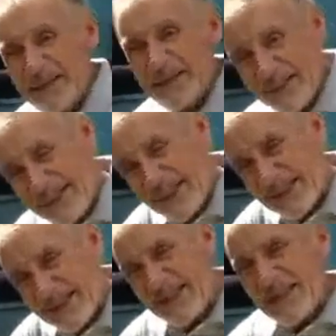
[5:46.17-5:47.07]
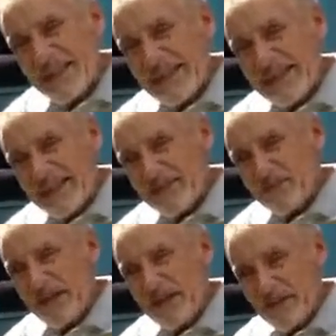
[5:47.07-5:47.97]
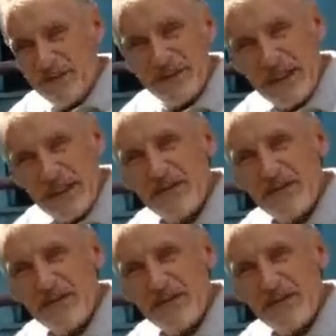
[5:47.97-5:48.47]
As I said, we're not